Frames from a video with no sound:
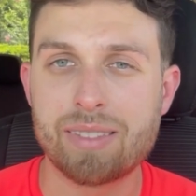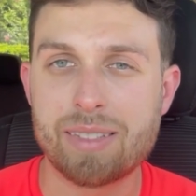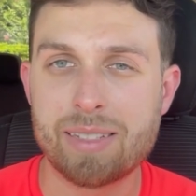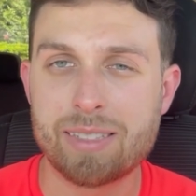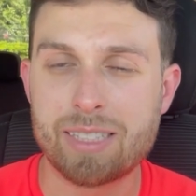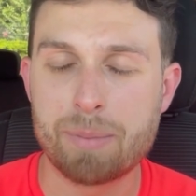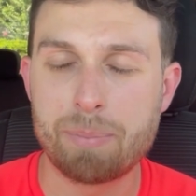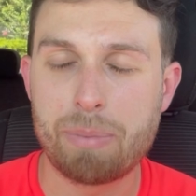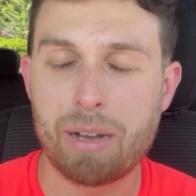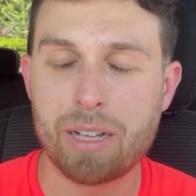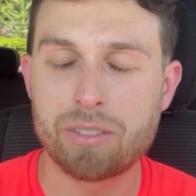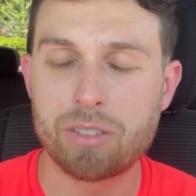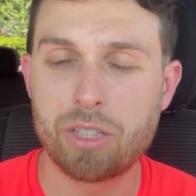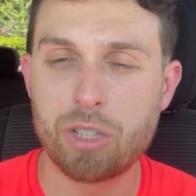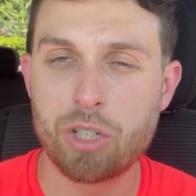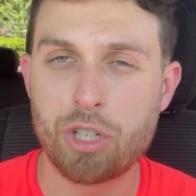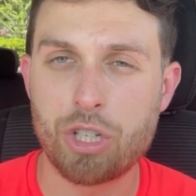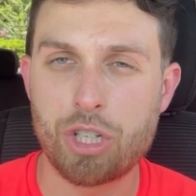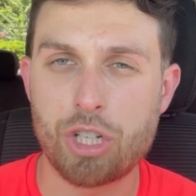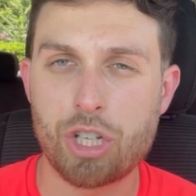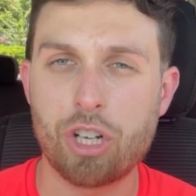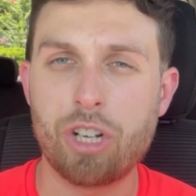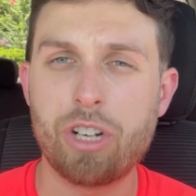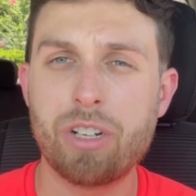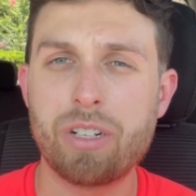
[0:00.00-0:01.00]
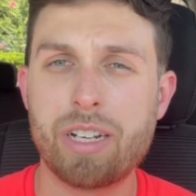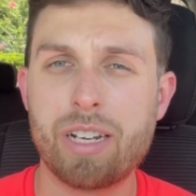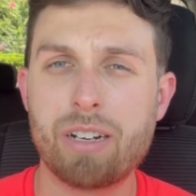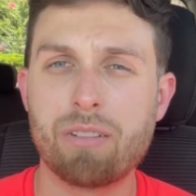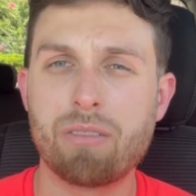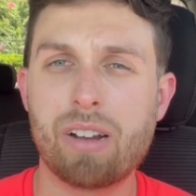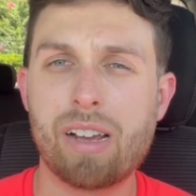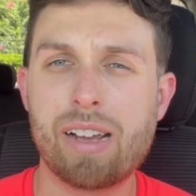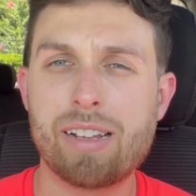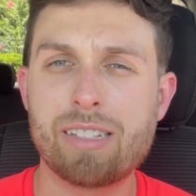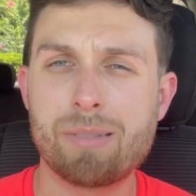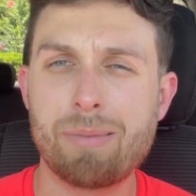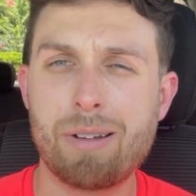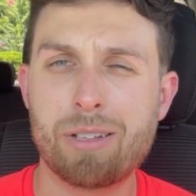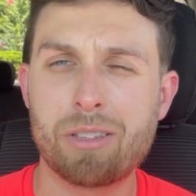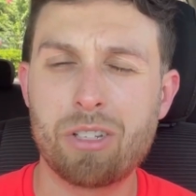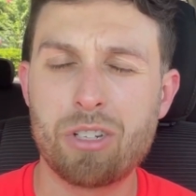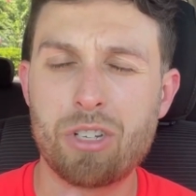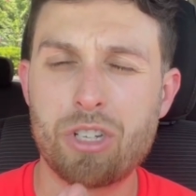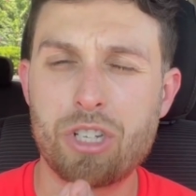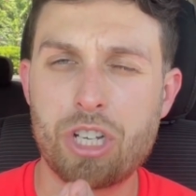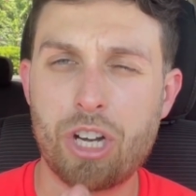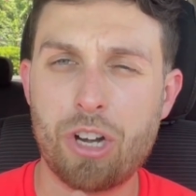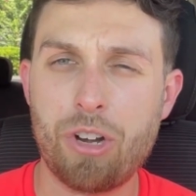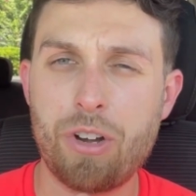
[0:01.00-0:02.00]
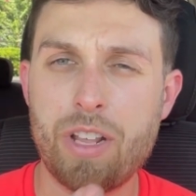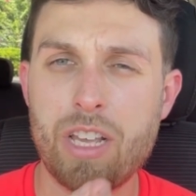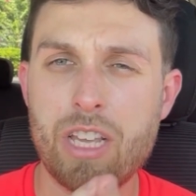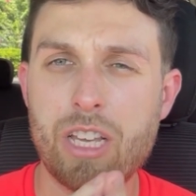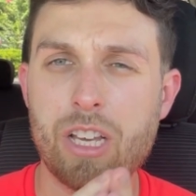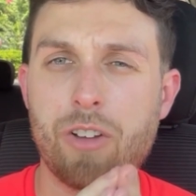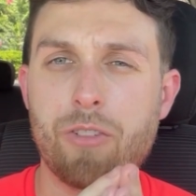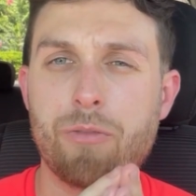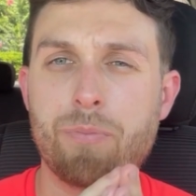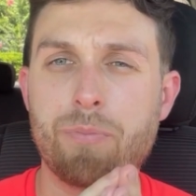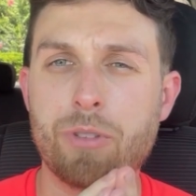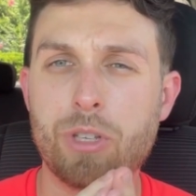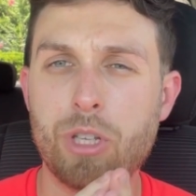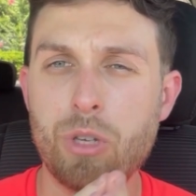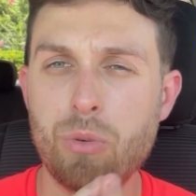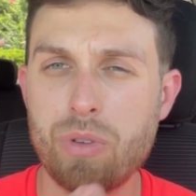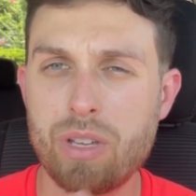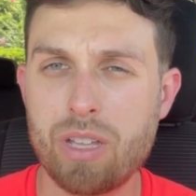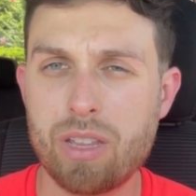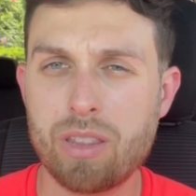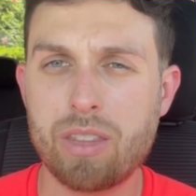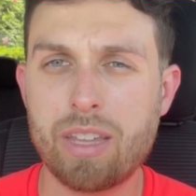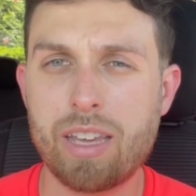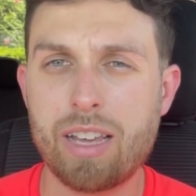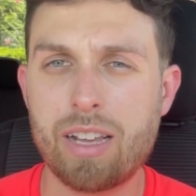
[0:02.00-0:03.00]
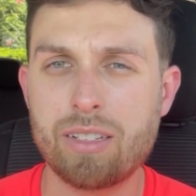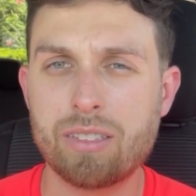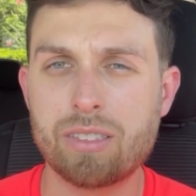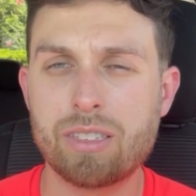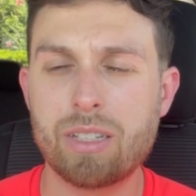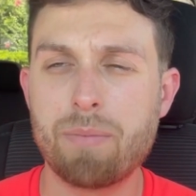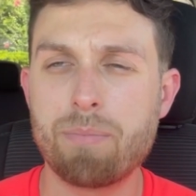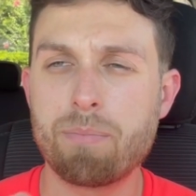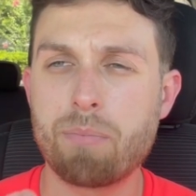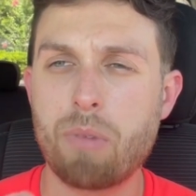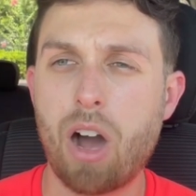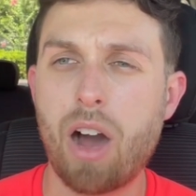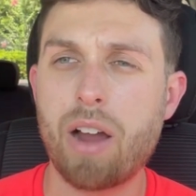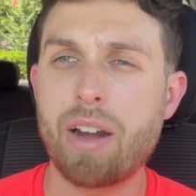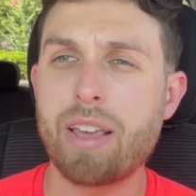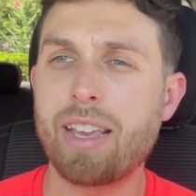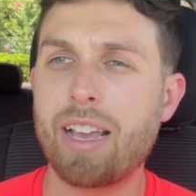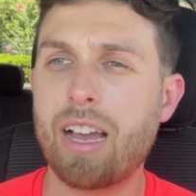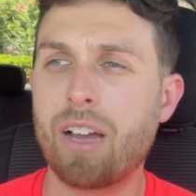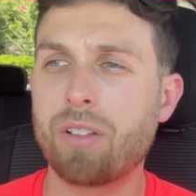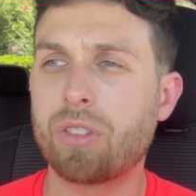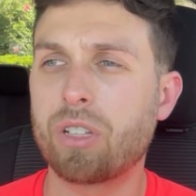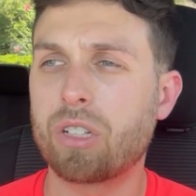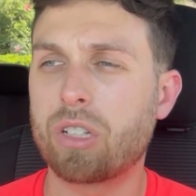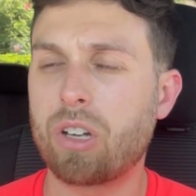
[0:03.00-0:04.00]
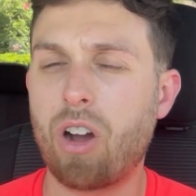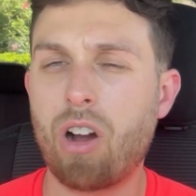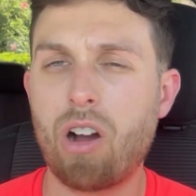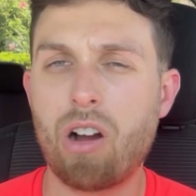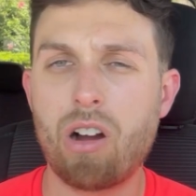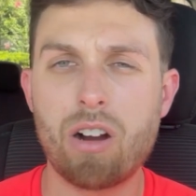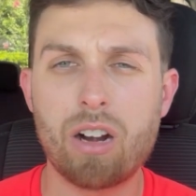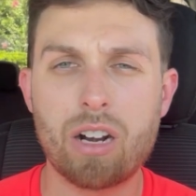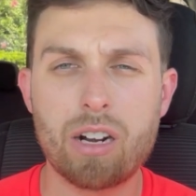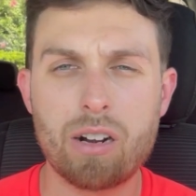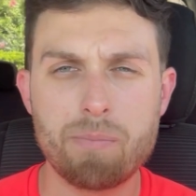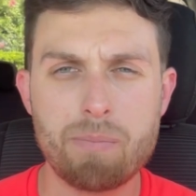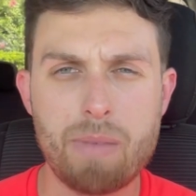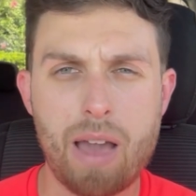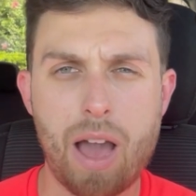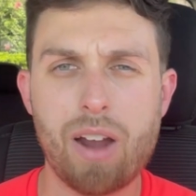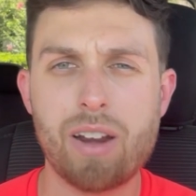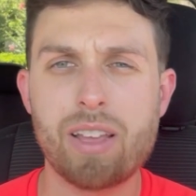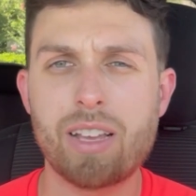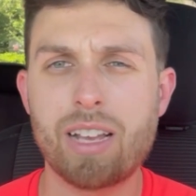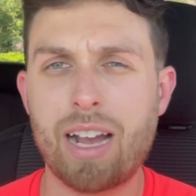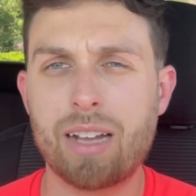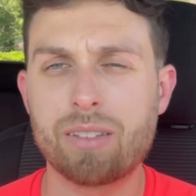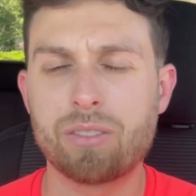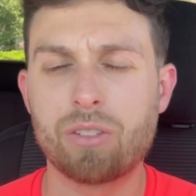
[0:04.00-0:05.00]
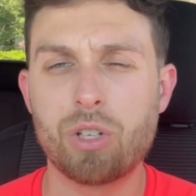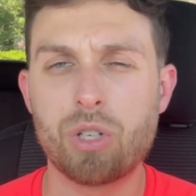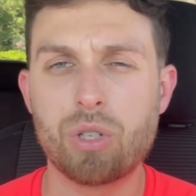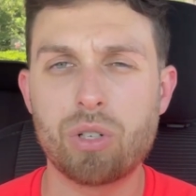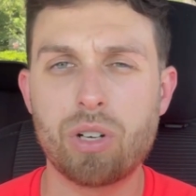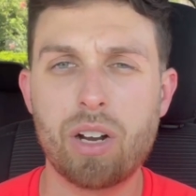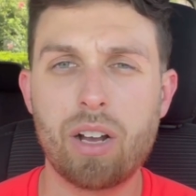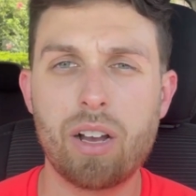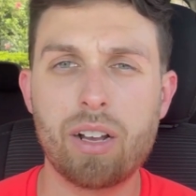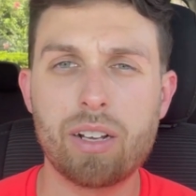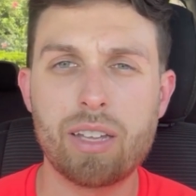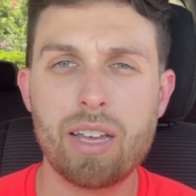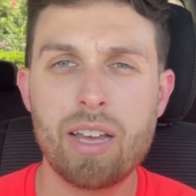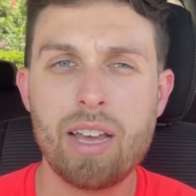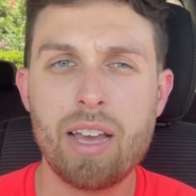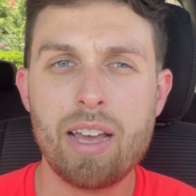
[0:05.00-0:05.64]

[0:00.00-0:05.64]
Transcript: It's about the journey, right? It's about the journey of doing things and modding out the car, modding out the truck,